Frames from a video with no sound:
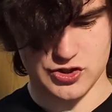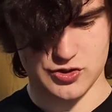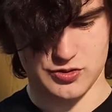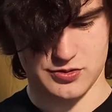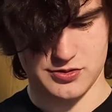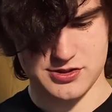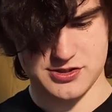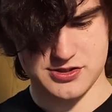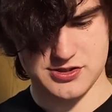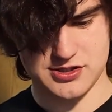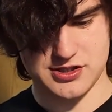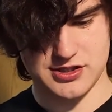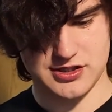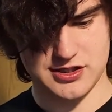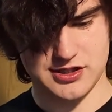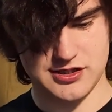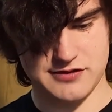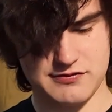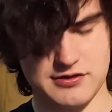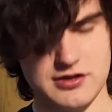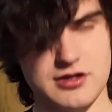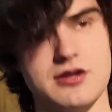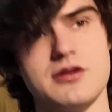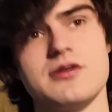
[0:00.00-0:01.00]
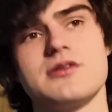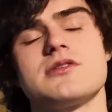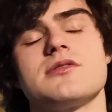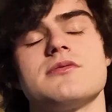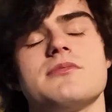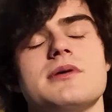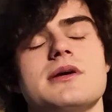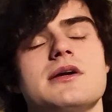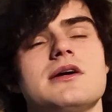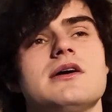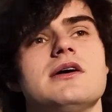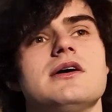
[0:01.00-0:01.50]
choice didn't leave a lot to
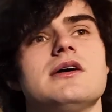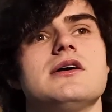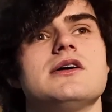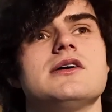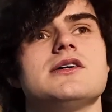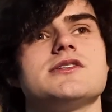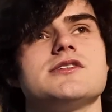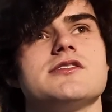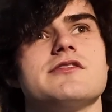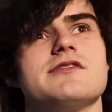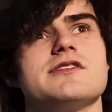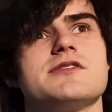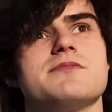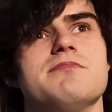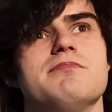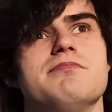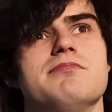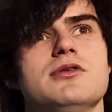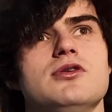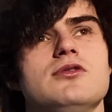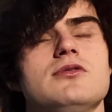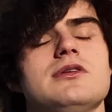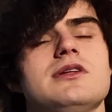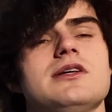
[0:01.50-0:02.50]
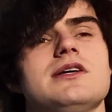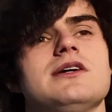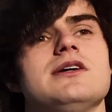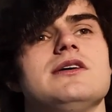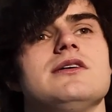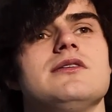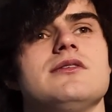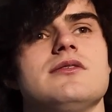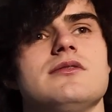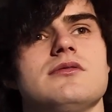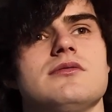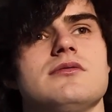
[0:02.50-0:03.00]
be. So it's
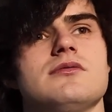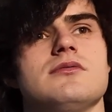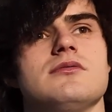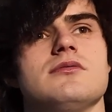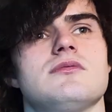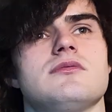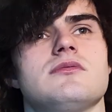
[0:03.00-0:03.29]
Boolean...